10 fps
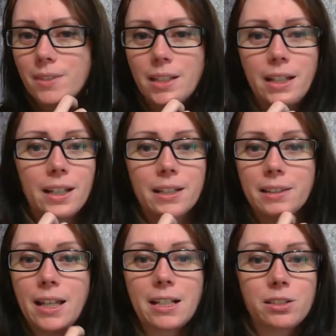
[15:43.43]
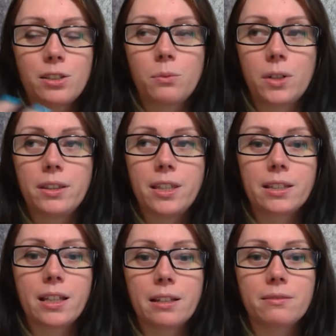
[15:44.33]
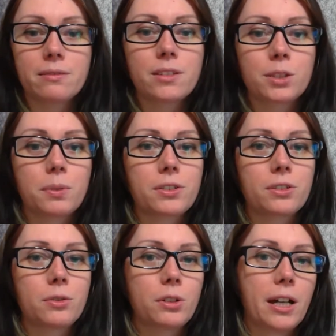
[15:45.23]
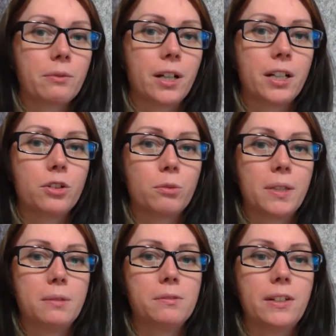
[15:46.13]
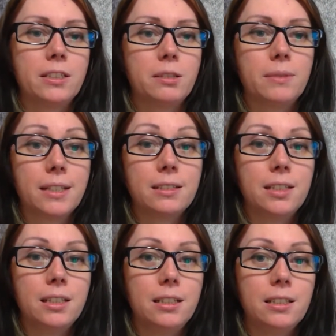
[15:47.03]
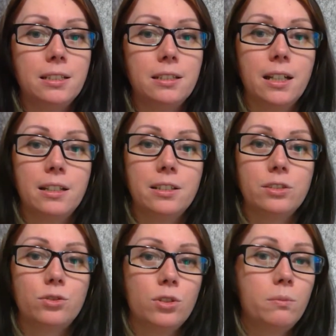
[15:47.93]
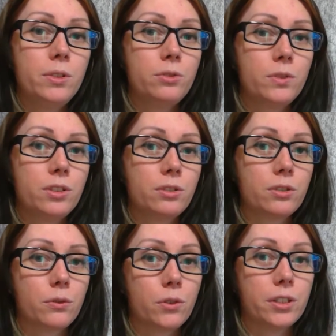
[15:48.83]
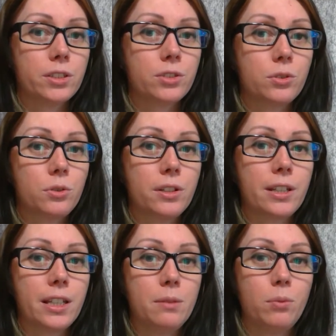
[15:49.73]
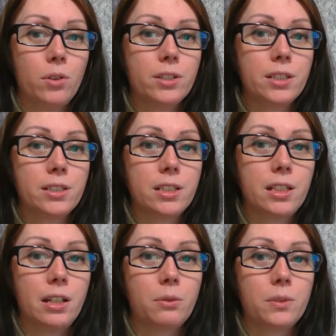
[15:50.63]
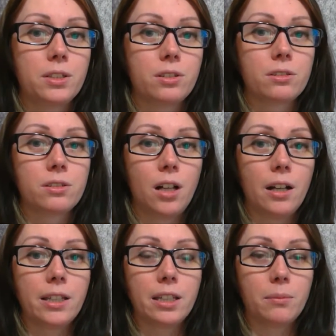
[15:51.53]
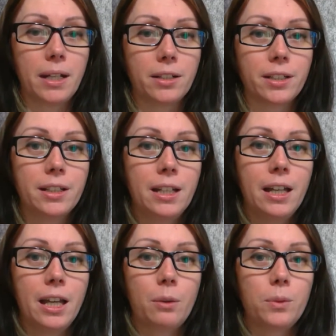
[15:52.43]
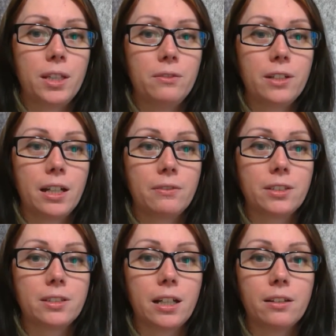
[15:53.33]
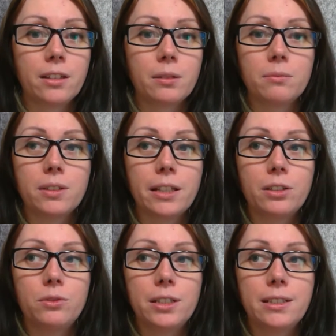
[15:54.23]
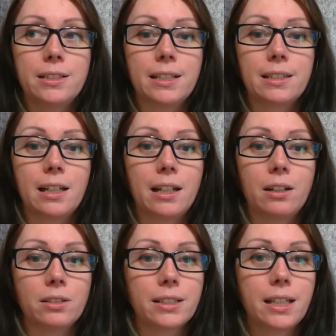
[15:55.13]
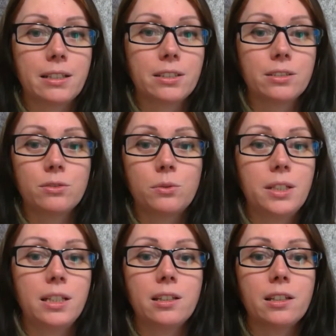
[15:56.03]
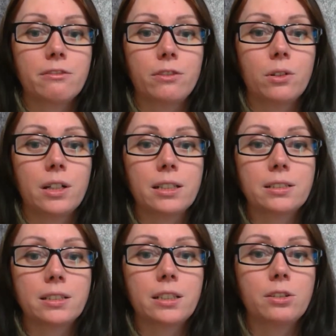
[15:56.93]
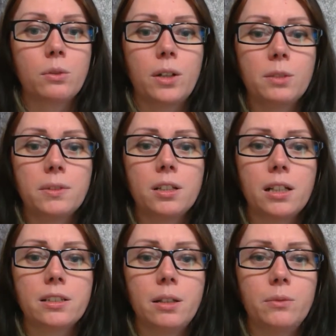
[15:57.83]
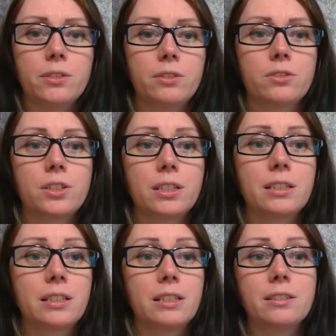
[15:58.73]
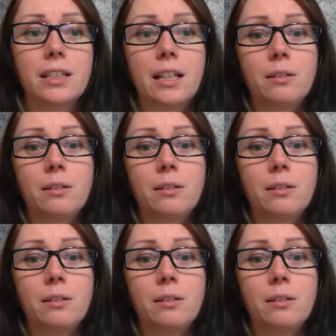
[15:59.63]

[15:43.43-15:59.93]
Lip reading: And that's the one thing that this person who at writing group keeps facing, because he did so much research for his story that he bores us to death when he starts talking about it. And we even have to tell them, like, you need to take that out. Like, that doesn't do anything for us. And he's like, well, I spent a lot of time researching this. And it's like,